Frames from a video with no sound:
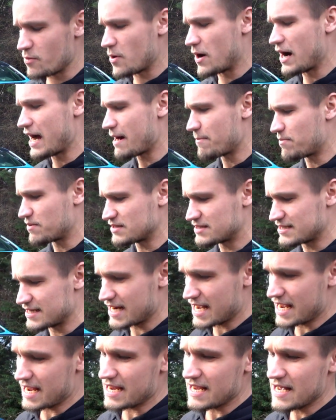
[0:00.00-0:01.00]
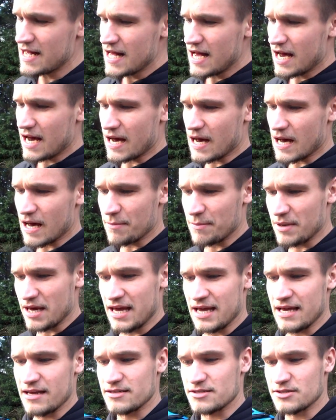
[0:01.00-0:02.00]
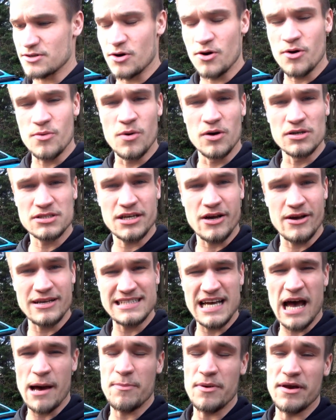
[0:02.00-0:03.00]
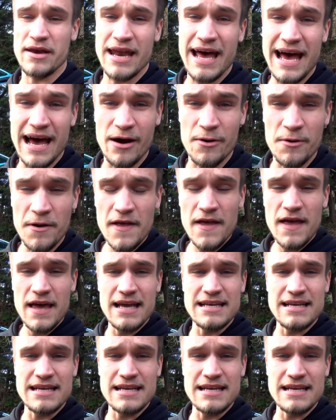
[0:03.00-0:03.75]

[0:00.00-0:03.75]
What happened today is, or what's going to happen now,